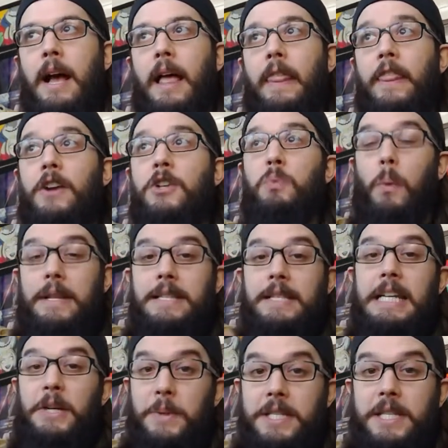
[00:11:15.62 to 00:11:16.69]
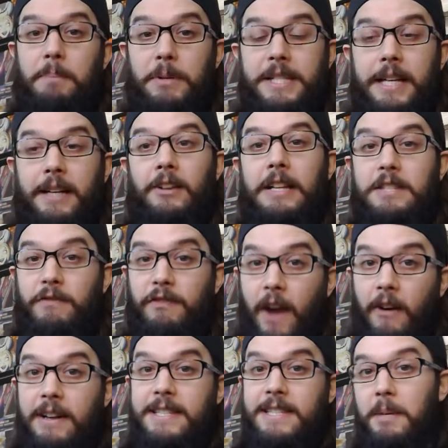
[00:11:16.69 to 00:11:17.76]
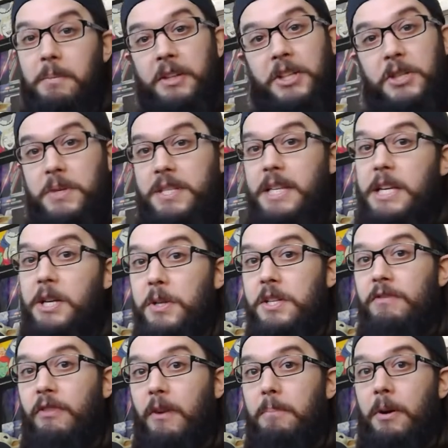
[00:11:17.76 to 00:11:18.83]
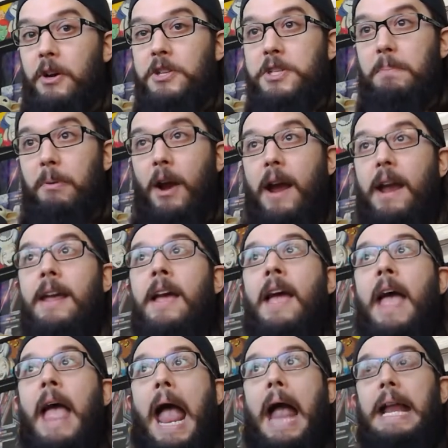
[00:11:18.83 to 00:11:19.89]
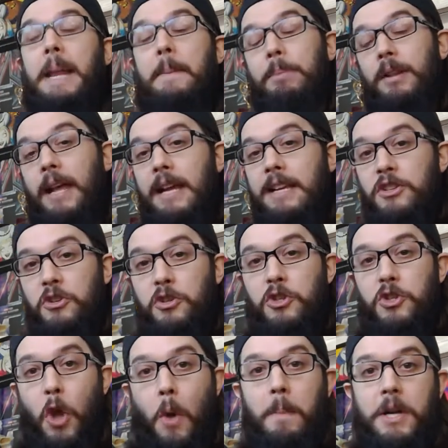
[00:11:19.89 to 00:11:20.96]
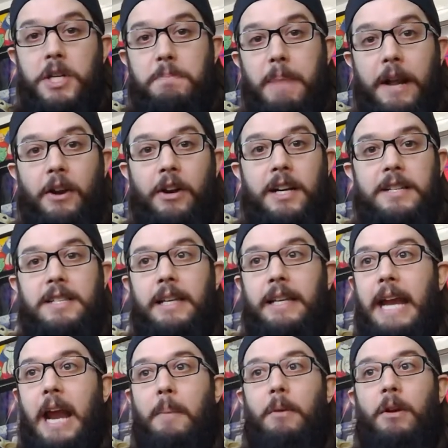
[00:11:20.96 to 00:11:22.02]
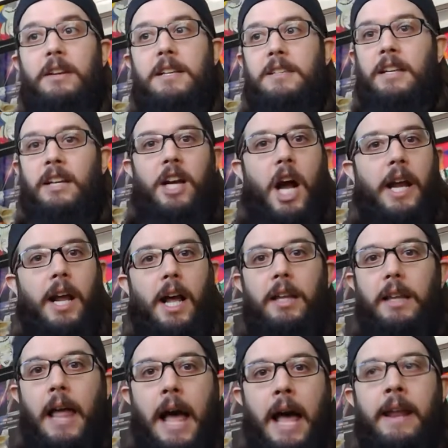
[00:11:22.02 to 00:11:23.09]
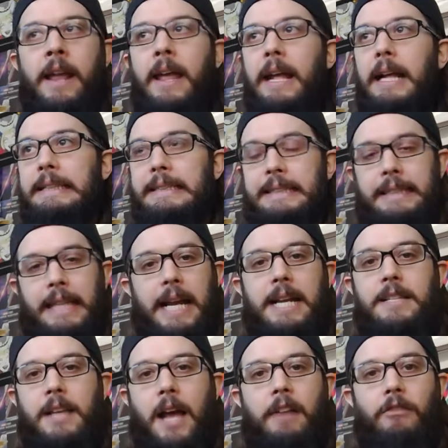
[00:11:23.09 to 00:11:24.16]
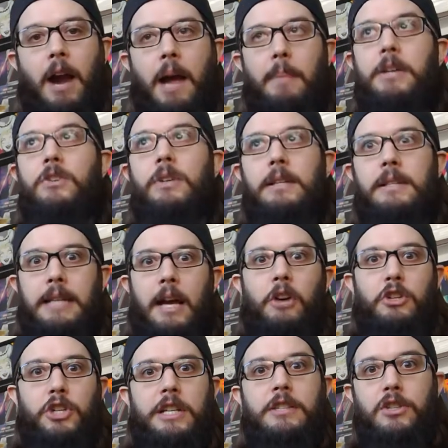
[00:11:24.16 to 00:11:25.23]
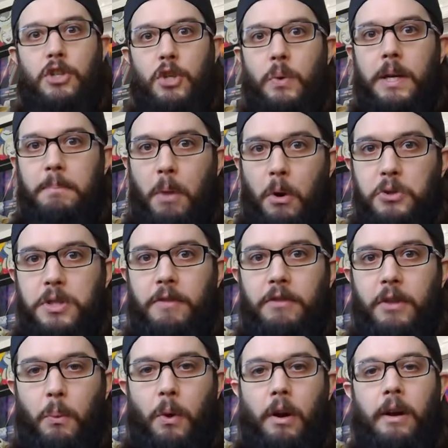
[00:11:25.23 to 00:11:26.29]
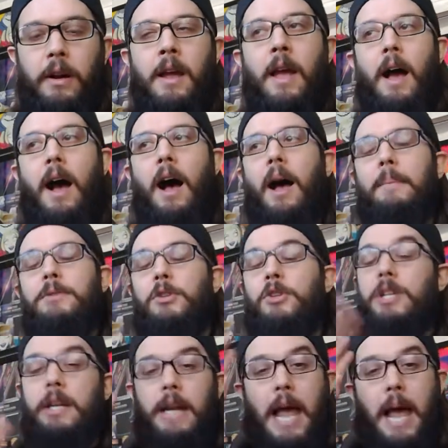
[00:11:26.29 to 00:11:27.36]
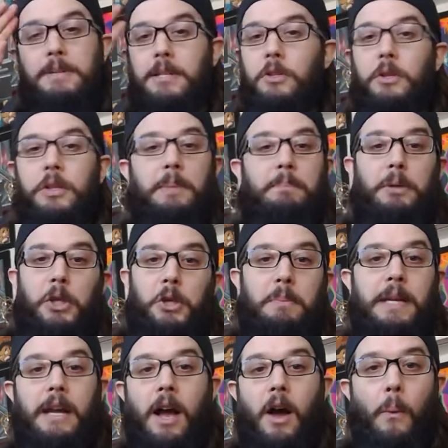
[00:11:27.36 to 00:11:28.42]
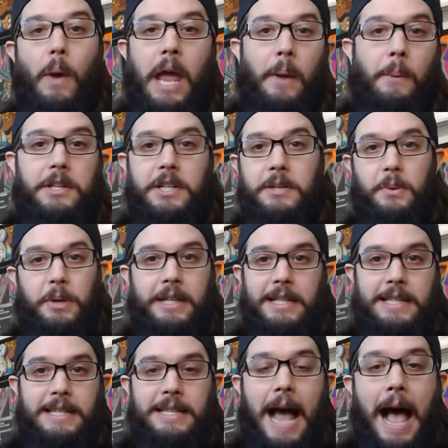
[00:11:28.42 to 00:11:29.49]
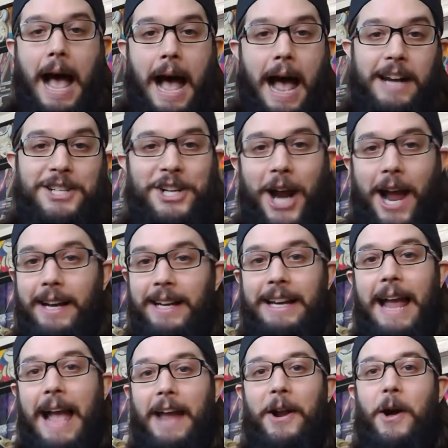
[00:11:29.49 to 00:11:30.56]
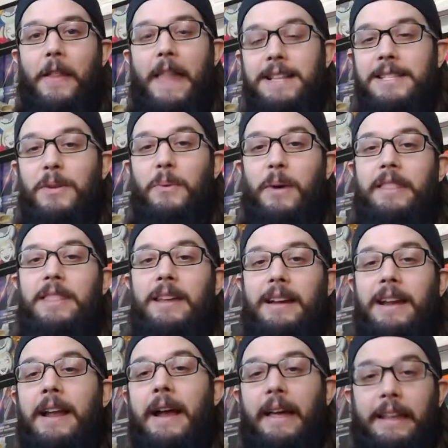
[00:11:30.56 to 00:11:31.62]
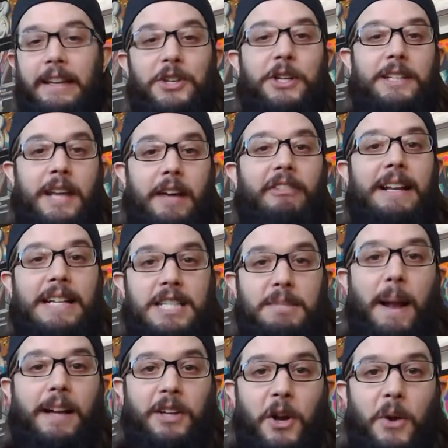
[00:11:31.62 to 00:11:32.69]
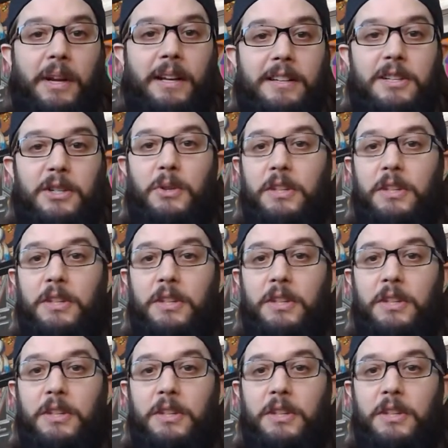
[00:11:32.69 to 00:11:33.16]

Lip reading: There's one sequence in particular that's very similar to a sequence from Birds of Prey, and it plays so much better because the camera doesn't cut a lot. It stays on Robbie, and you can tell she's doing most of the work. So she absolutely blew me away, which is not shocking at all. That's the one thing I think you could definitely expect going into the